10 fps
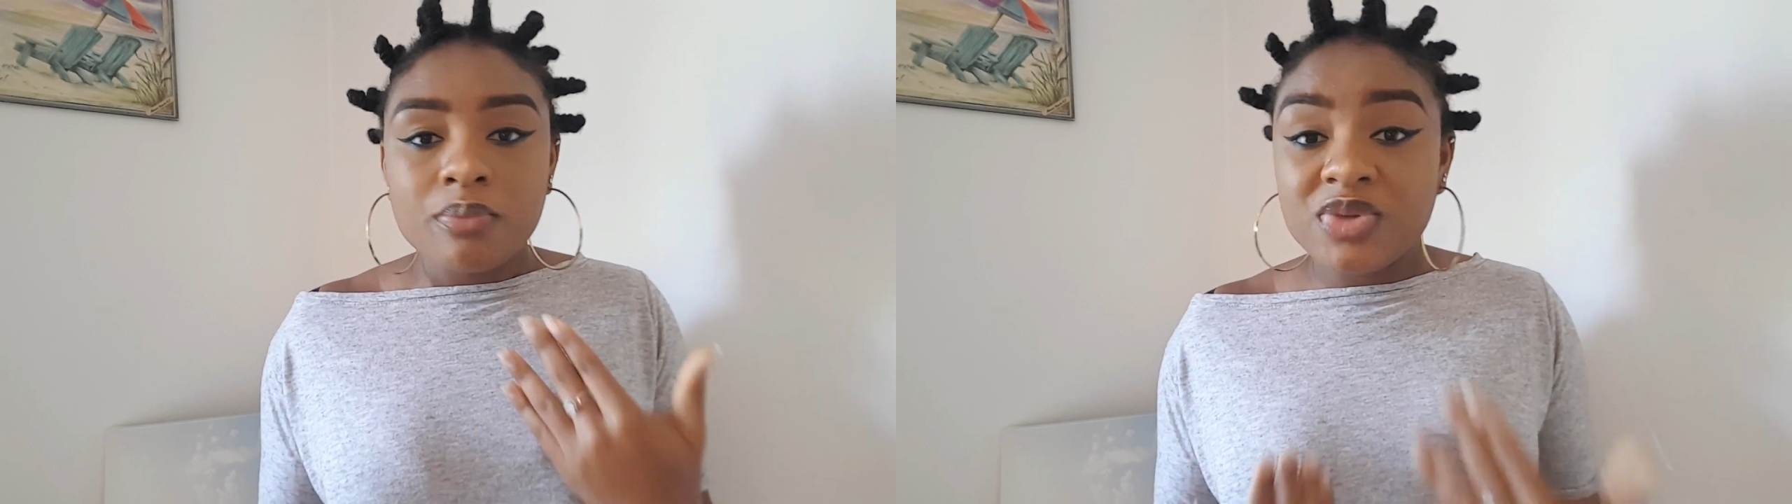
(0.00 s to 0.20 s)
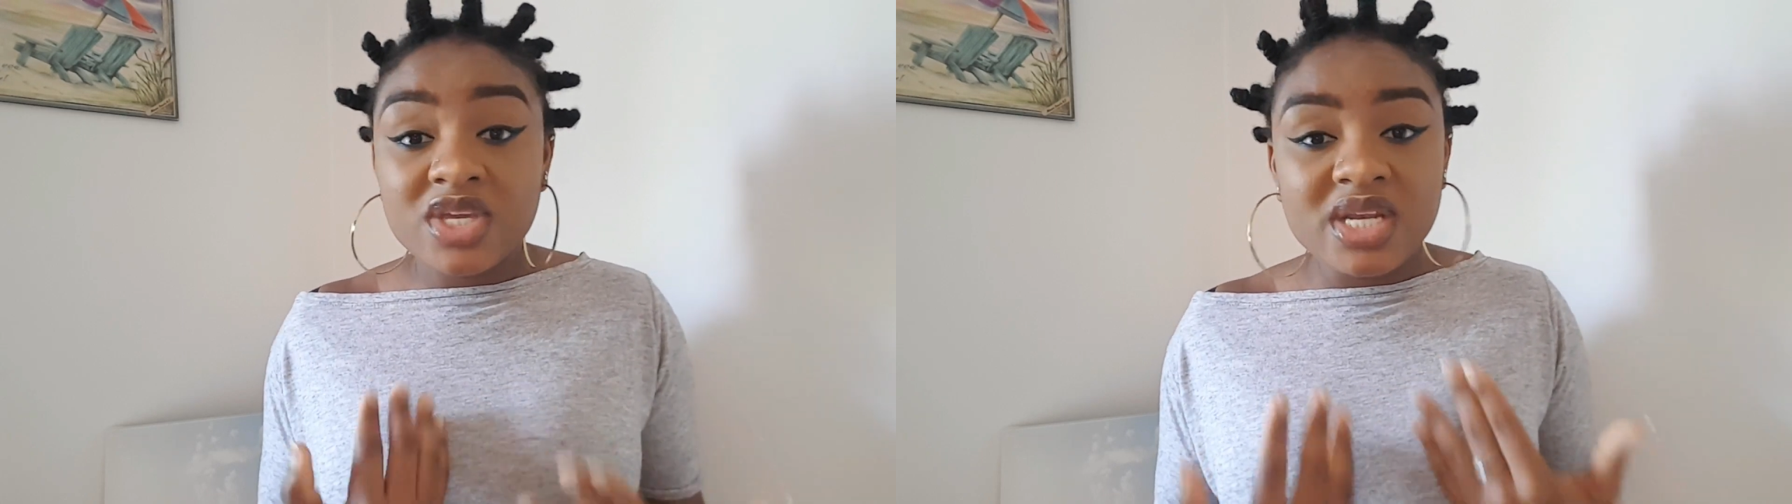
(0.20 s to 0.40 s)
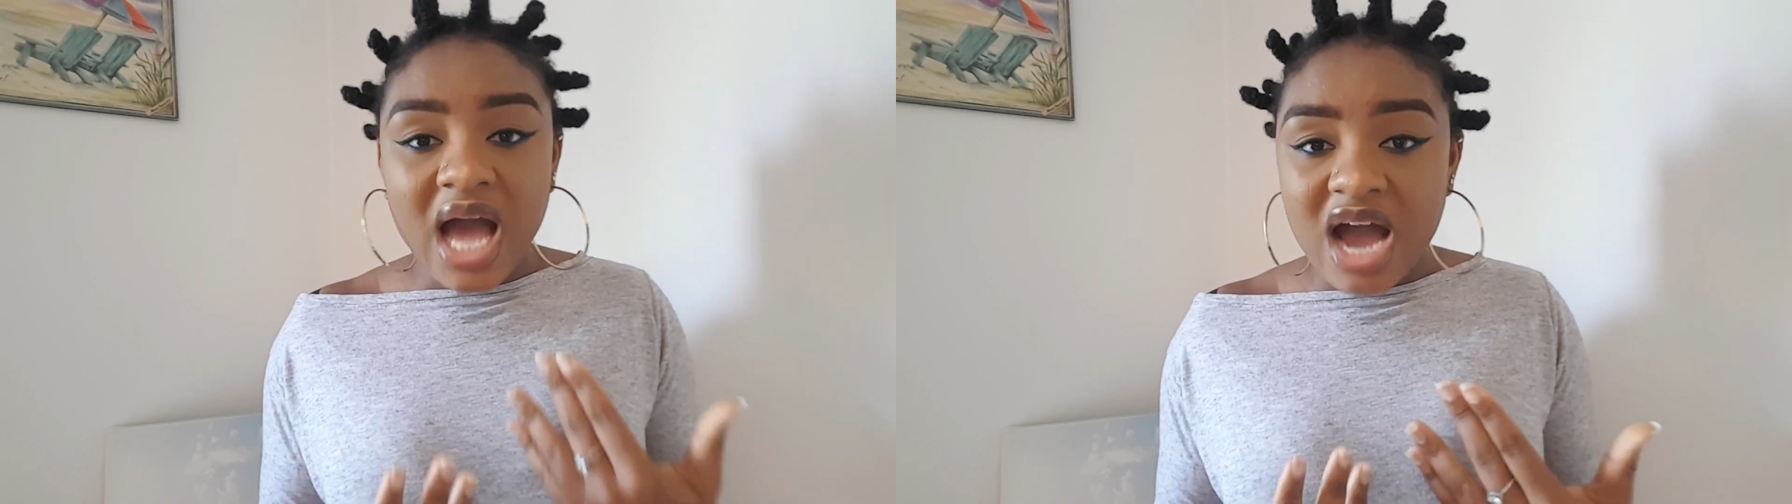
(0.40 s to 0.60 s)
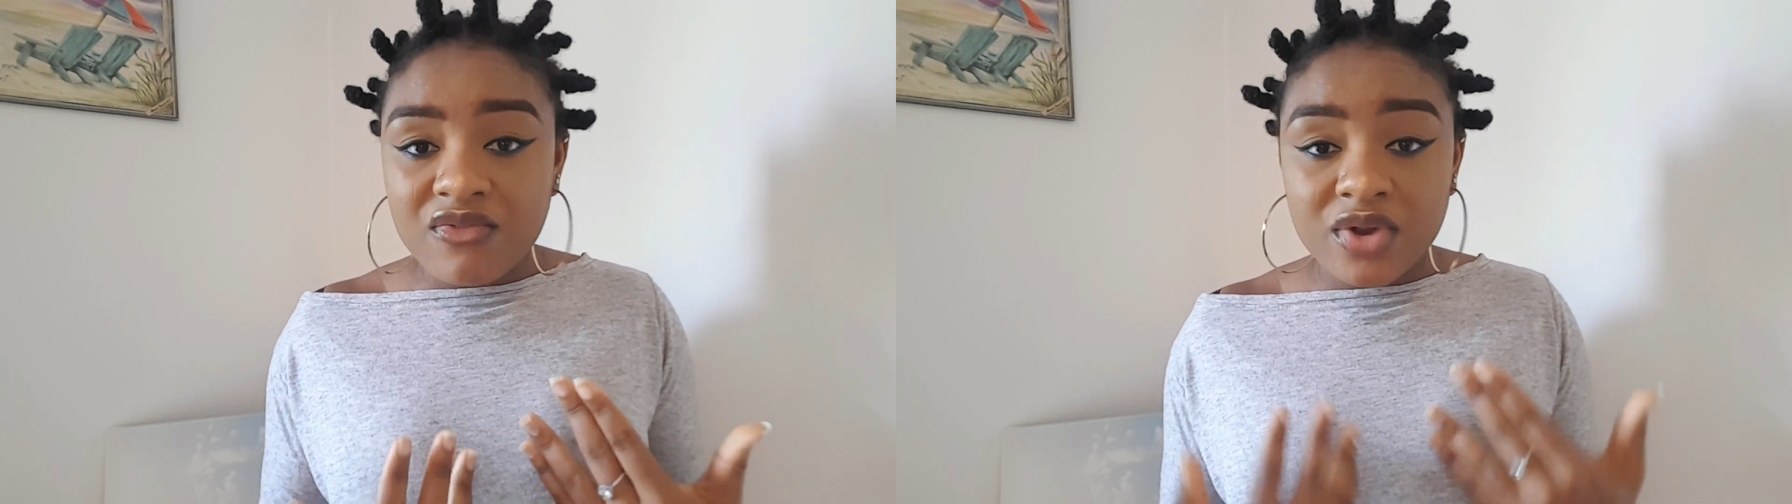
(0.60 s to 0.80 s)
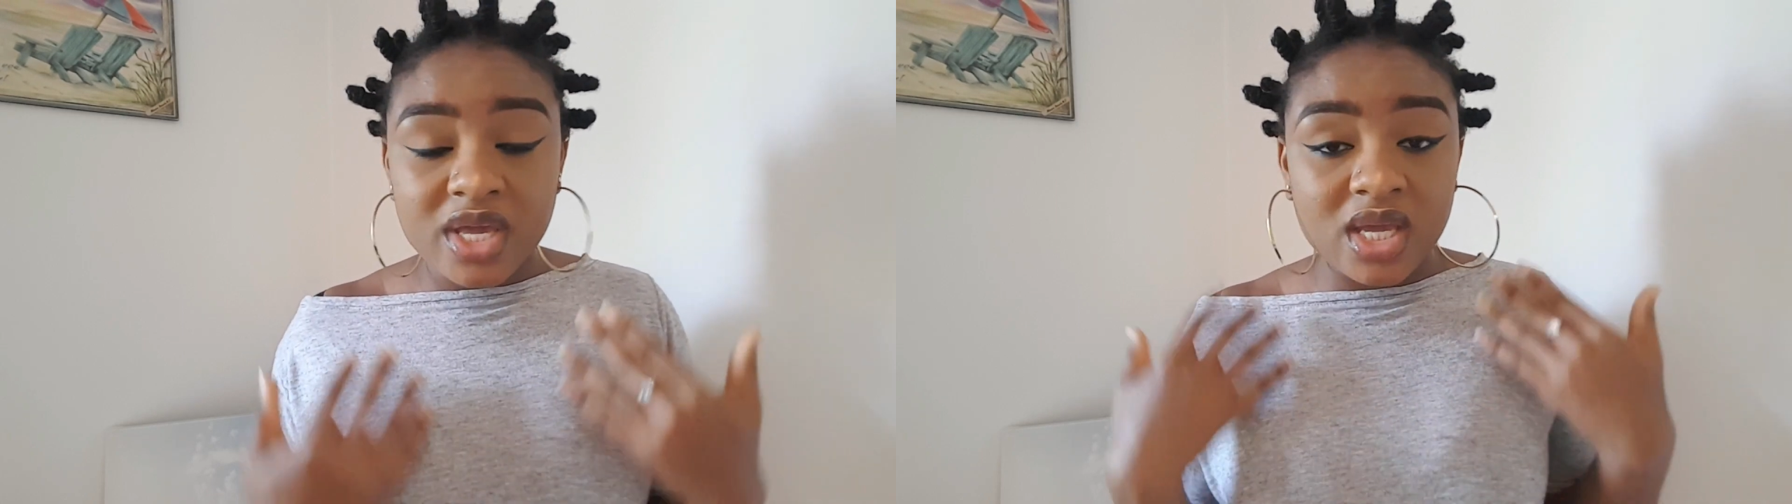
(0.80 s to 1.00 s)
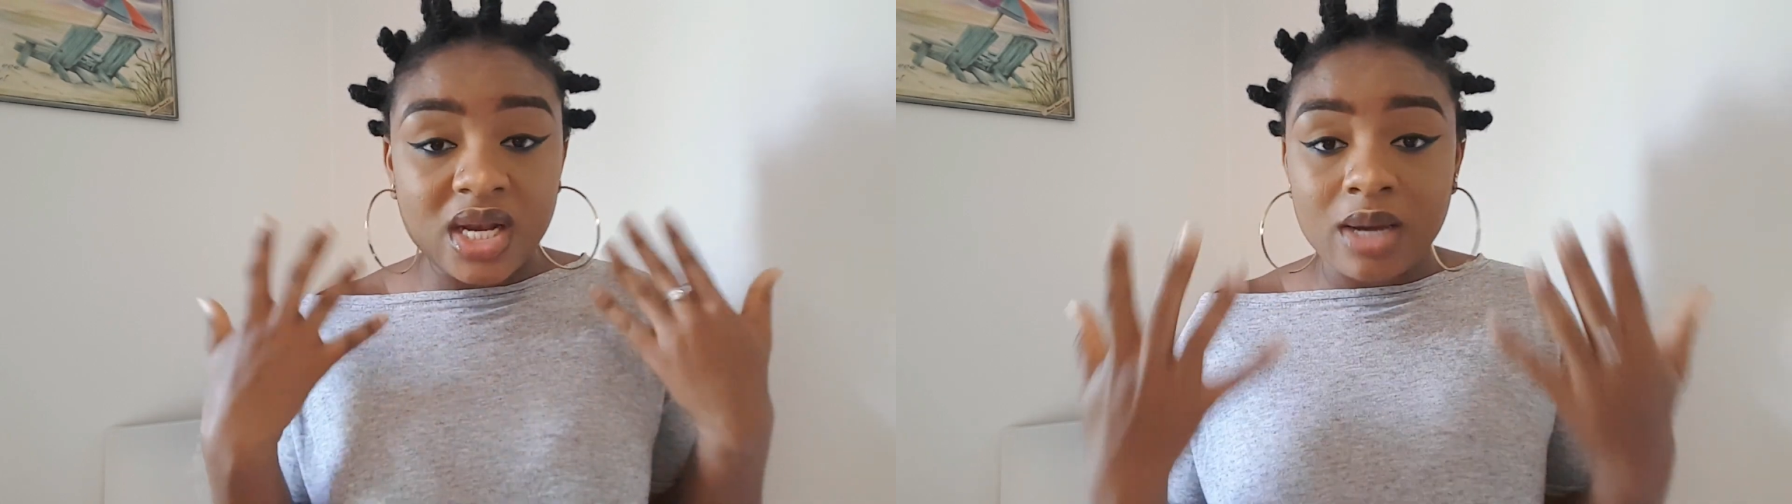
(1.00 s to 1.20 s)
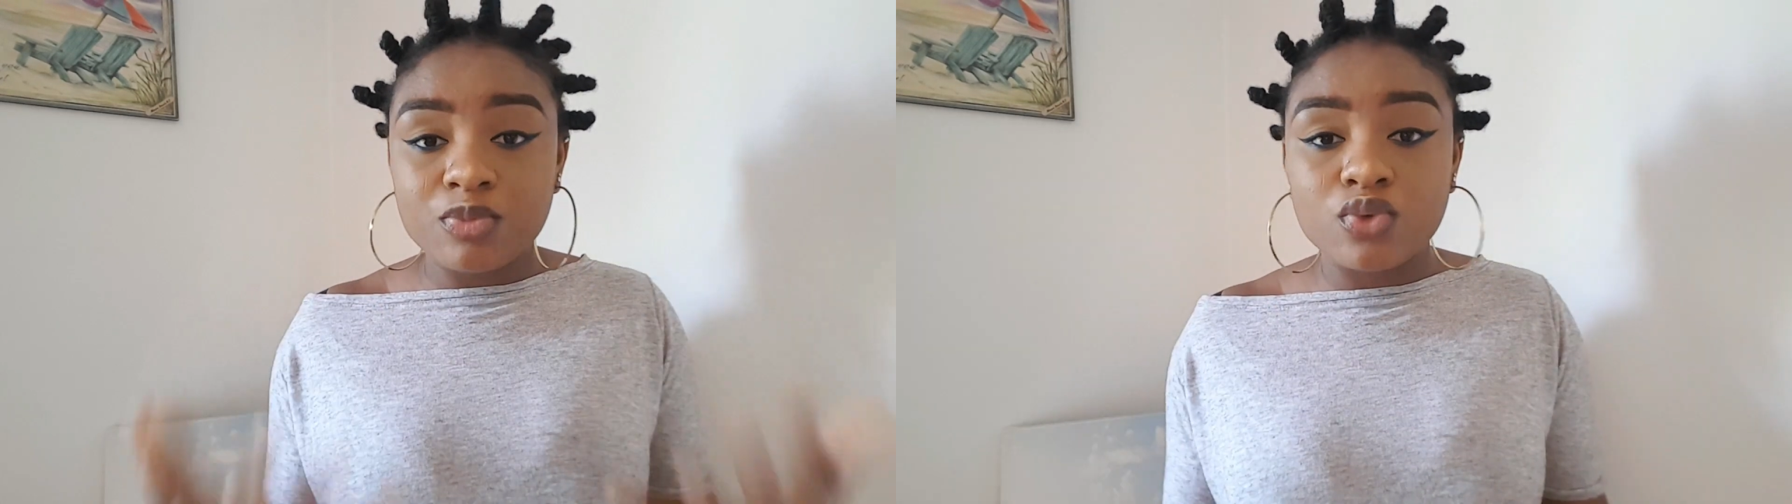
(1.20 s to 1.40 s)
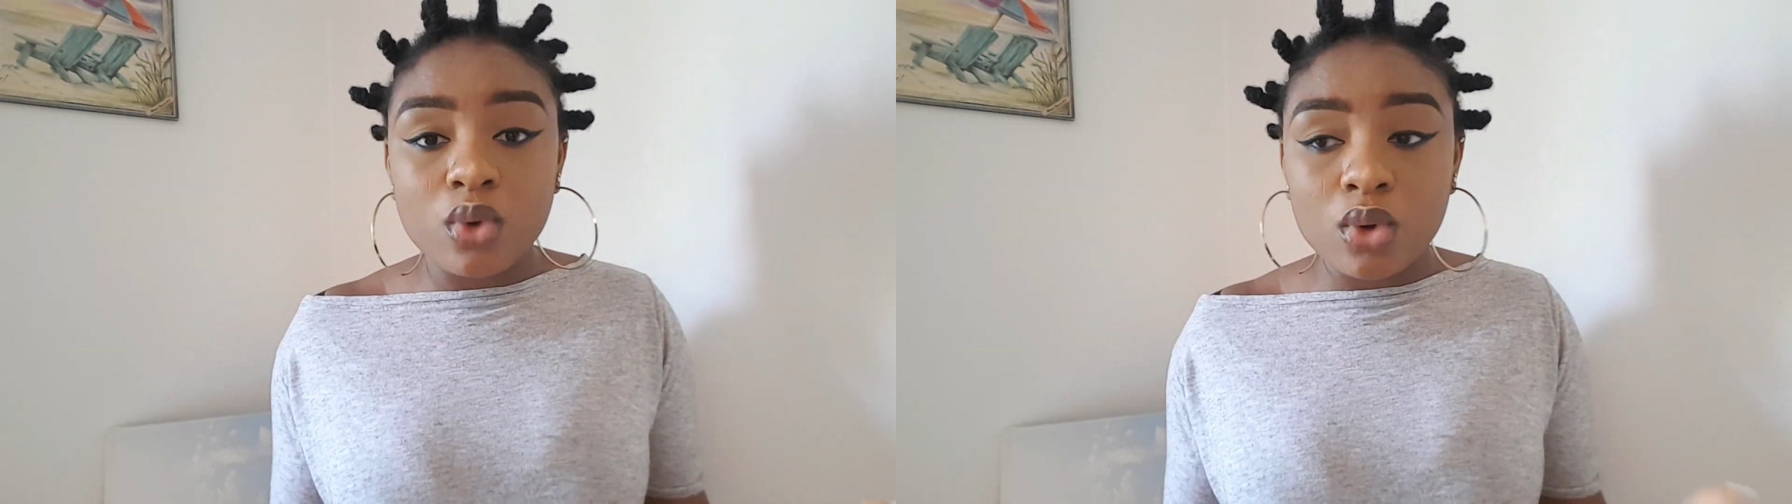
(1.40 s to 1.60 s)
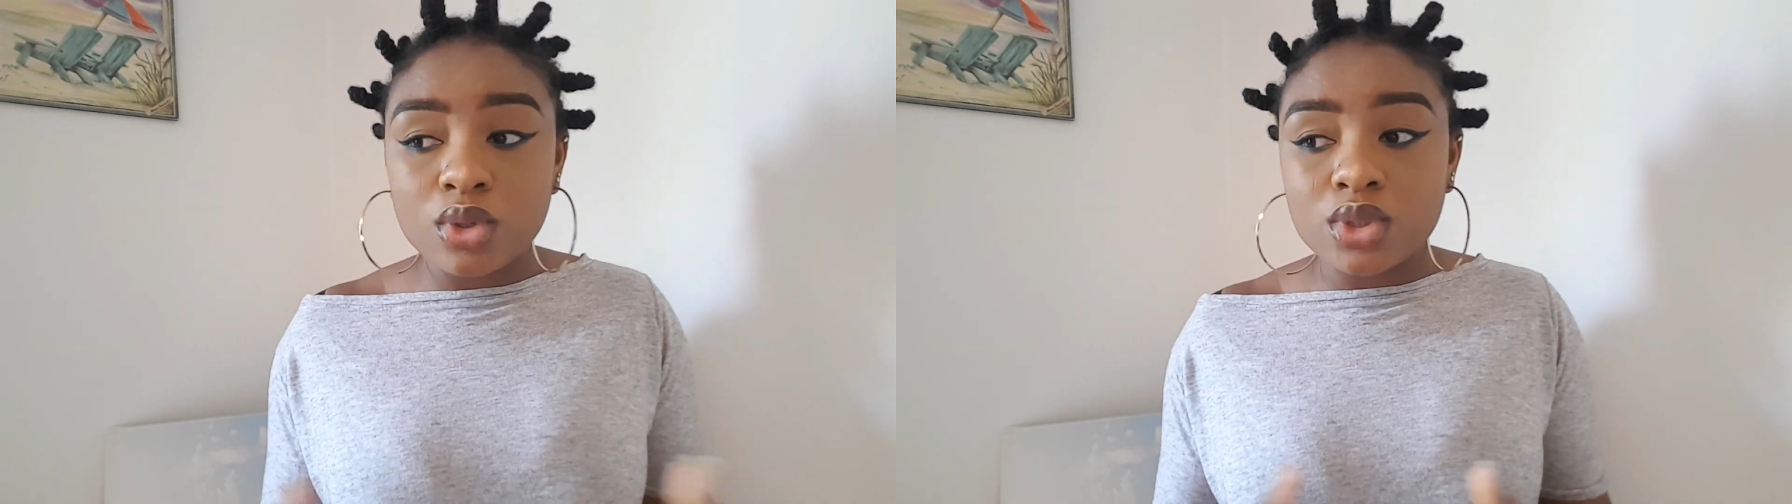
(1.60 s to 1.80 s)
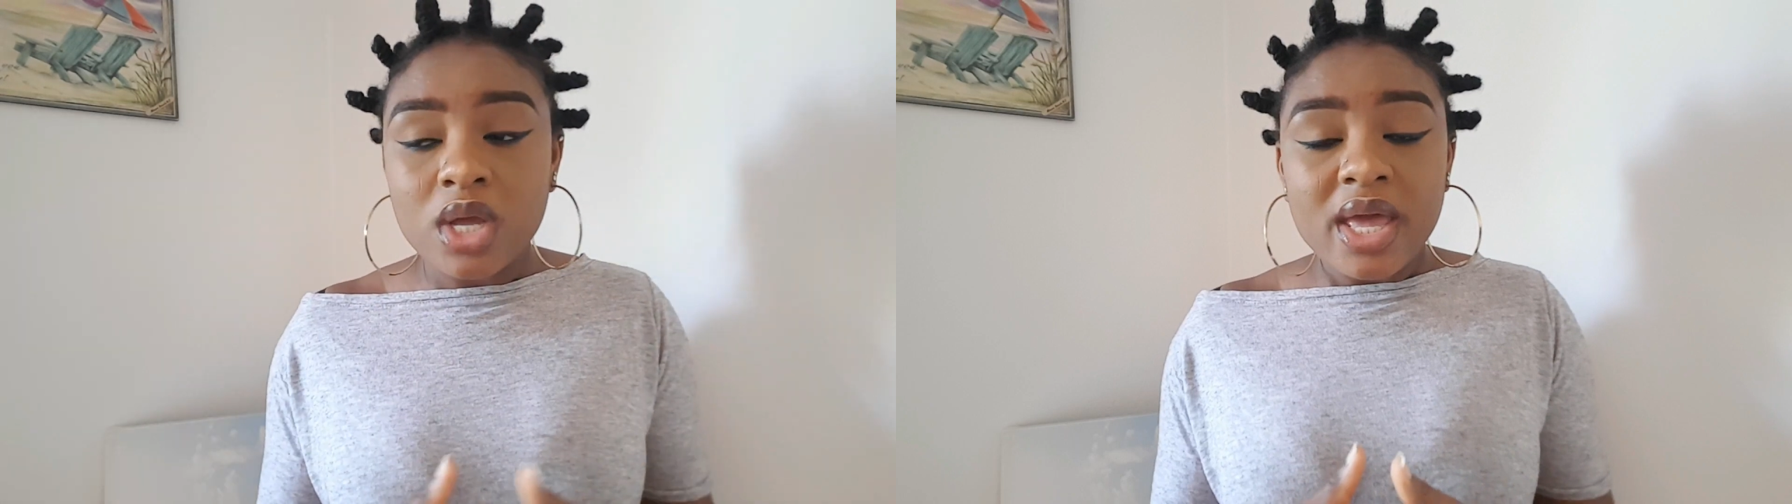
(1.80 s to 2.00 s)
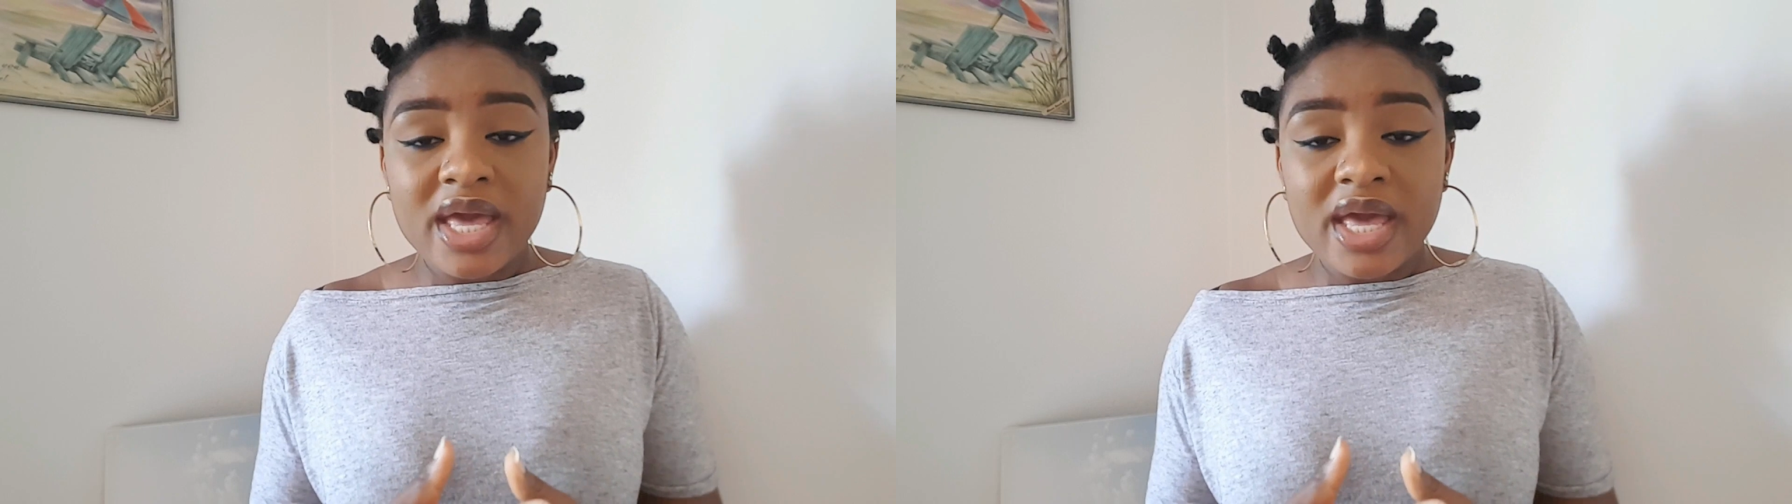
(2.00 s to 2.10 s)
being African abroad,